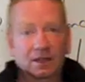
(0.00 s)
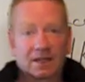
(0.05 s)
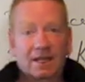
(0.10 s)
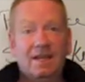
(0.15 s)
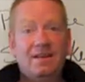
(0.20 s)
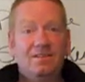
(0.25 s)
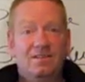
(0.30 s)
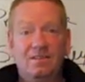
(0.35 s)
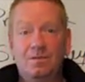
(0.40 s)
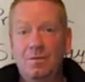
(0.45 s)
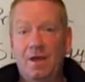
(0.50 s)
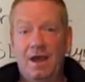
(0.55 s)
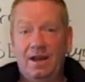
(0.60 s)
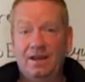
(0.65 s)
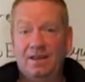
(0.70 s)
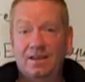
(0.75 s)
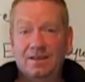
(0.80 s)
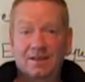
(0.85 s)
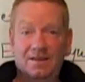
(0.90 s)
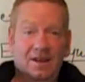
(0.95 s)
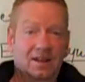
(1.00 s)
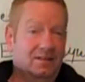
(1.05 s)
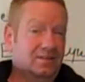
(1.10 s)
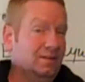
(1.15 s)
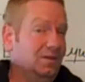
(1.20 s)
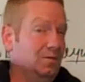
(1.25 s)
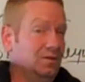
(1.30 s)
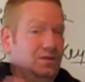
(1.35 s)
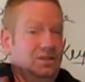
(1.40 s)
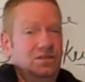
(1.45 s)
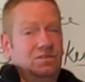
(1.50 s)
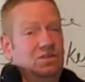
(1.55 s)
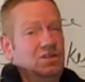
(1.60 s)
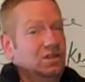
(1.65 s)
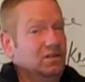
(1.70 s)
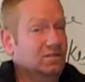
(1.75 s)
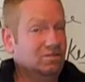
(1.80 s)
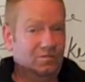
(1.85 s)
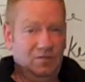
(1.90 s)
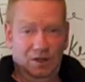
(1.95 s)
latent semantic indexing, which is
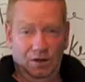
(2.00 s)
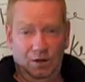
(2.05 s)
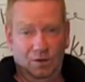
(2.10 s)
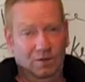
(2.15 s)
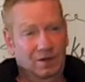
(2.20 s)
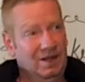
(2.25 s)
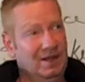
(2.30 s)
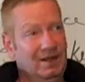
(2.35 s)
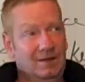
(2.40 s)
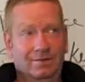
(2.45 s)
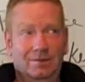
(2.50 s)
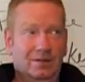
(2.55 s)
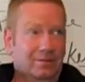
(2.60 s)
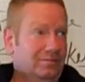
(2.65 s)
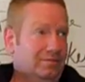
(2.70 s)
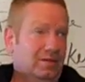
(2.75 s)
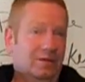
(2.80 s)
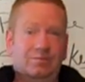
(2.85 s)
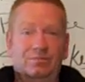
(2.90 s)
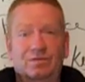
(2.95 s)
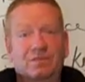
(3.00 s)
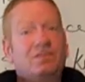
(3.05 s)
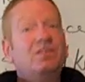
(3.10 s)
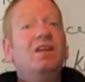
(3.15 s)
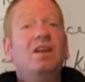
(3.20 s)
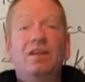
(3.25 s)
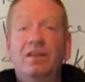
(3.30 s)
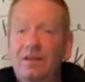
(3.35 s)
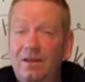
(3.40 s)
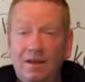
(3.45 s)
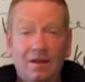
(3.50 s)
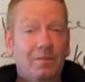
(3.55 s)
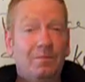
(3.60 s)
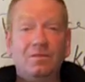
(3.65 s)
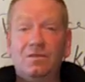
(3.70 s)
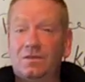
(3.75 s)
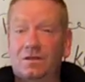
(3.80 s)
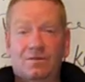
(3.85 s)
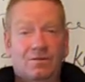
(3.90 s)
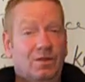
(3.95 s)
just, the
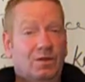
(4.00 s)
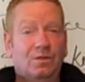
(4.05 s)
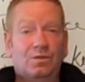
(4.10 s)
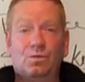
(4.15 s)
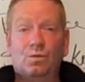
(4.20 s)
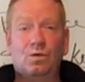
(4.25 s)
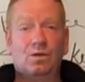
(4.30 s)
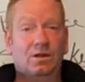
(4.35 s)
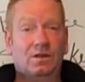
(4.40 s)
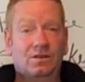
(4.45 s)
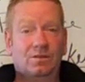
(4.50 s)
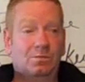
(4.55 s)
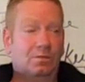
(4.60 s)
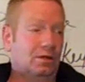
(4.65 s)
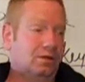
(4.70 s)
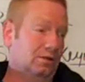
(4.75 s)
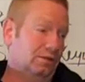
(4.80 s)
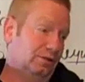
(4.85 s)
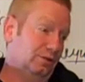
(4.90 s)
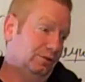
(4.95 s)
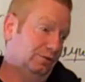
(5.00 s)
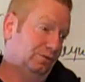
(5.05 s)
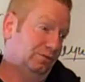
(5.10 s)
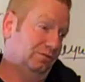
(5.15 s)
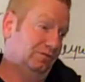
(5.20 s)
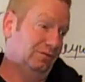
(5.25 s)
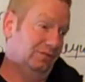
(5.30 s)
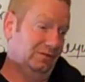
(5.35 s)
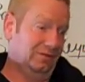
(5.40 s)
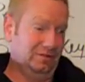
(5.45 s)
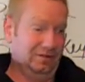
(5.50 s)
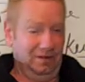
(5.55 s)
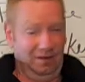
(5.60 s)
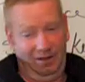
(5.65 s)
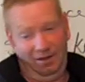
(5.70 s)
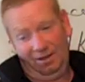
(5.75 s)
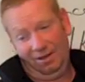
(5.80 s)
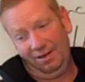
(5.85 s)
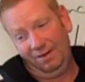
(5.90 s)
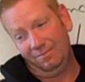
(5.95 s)
synonyms of those words, balloons,
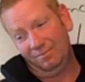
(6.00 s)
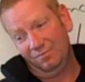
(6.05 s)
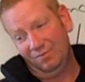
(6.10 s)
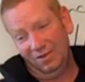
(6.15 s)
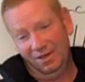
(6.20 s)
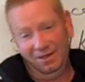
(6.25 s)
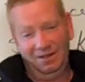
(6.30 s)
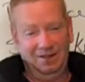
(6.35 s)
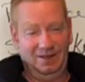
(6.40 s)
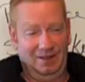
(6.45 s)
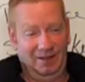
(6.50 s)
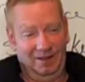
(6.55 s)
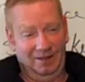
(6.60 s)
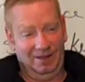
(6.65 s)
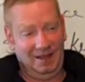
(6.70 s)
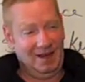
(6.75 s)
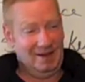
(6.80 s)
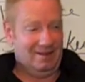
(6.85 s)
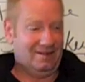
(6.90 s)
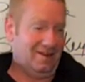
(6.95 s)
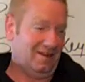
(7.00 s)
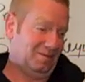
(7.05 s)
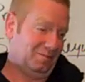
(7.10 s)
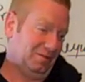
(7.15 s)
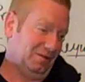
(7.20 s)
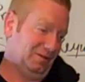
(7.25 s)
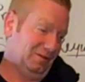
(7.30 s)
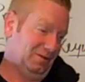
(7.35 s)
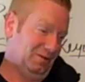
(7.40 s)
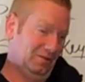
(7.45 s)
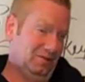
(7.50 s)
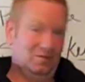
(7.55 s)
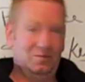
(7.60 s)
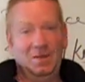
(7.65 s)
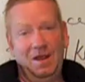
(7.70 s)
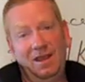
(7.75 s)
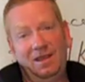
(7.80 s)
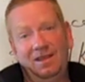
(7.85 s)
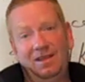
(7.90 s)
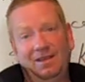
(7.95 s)
latex balloons,
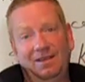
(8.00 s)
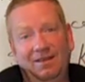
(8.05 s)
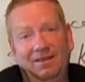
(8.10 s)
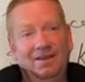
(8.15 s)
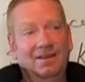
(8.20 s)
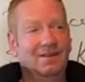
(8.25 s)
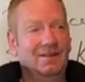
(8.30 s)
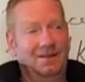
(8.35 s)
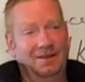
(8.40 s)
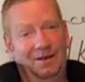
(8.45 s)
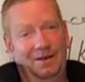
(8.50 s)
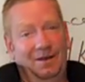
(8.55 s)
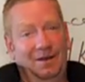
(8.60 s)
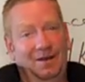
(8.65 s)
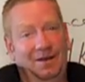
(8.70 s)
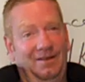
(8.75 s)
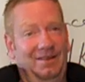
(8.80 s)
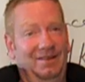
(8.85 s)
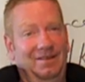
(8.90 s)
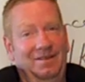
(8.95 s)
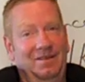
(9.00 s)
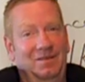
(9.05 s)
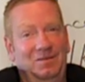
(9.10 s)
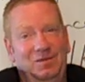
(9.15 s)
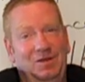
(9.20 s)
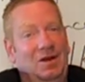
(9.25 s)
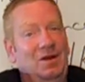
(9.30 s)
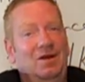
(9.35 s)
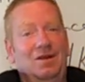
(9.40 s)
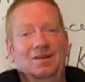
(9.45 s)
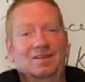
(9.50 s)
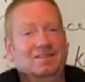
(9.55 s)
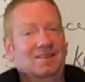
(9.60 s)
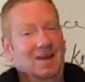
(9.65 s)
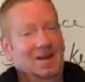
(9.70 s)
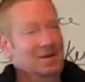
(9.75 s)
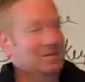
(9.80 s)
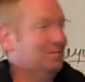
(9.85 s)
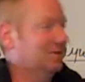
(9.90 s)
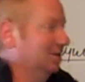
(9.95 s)
making dogs
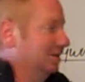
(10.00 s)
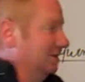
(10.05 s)
out of